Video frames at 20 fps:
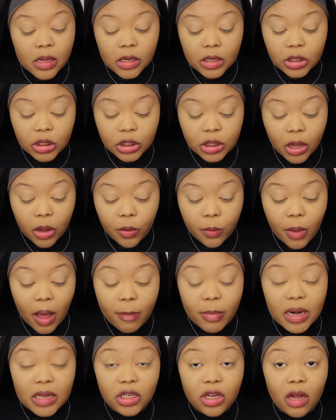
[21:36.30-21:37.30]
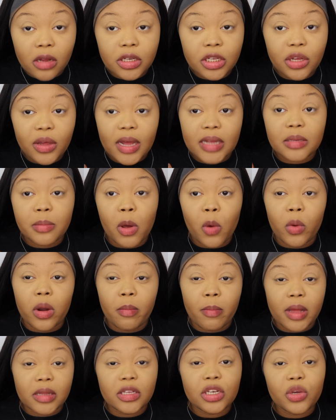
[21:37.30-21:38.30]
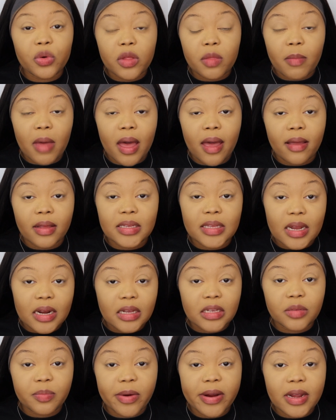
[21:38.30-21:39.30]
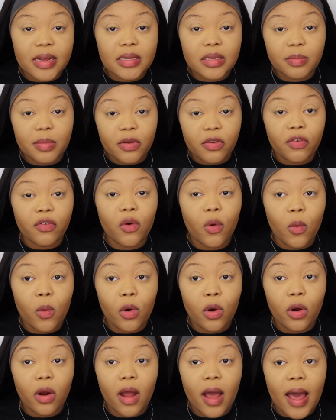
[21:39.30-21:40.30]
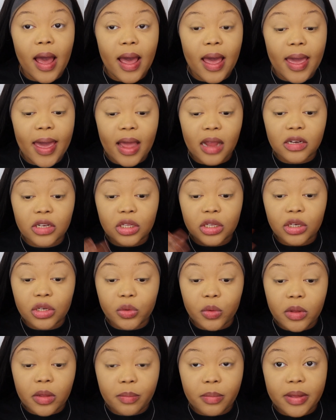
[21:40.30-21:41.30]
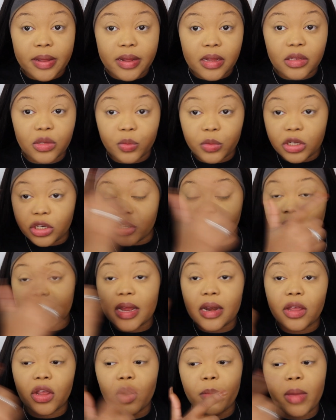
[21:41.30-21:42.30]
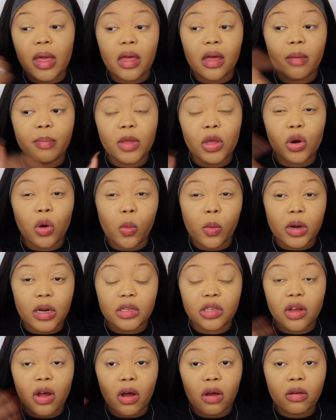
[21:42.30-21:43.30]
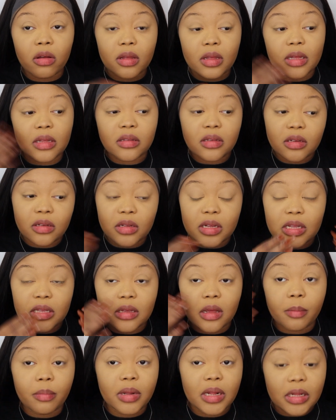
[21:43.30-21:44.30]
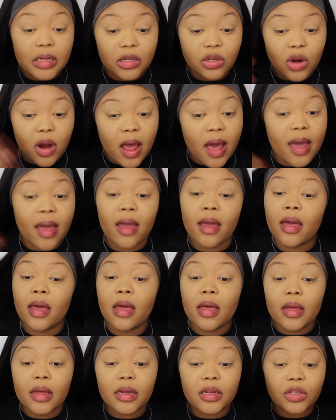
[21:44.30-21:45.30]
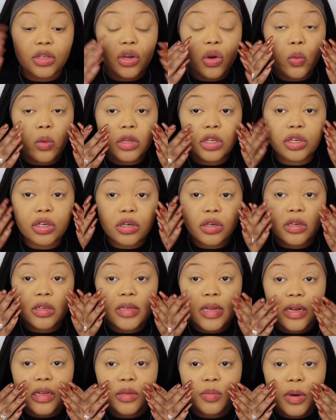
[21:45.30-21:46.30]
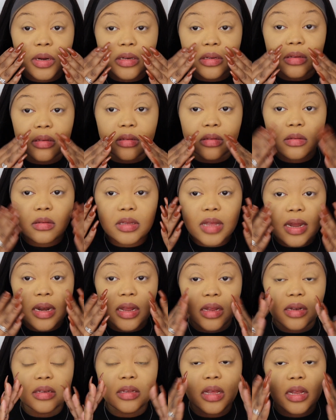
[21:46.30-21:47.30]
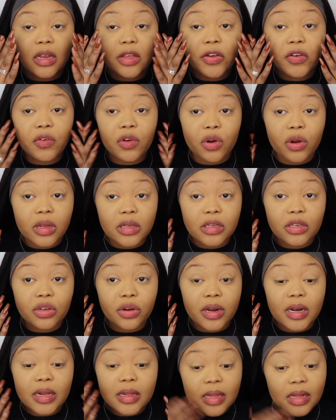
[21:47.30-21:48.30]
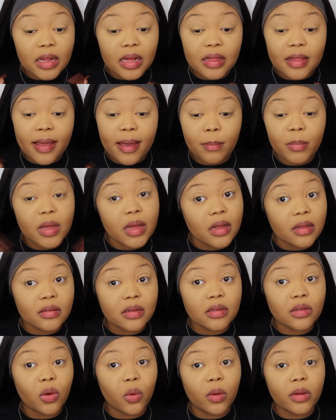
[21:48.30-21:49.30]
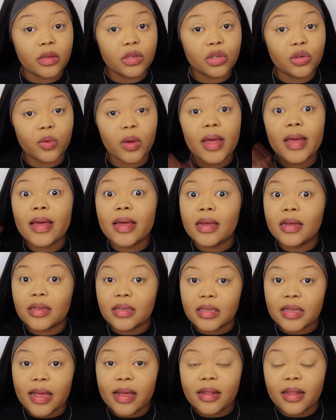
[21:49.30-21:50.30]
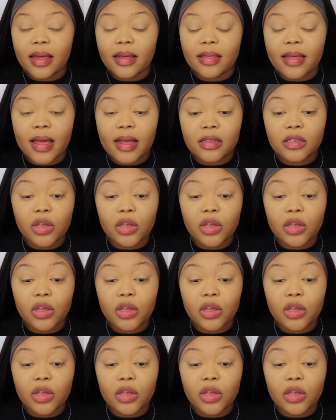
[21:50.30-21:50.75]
So I'm going to talk to you guys about what I'm about to do with my setting sprays before I actually do it, because when you're setting your makeup, you don't want to talk until it's completely dry, because you don't want your setting spray to set into any of your creases or anything like that, because it's going to set like that.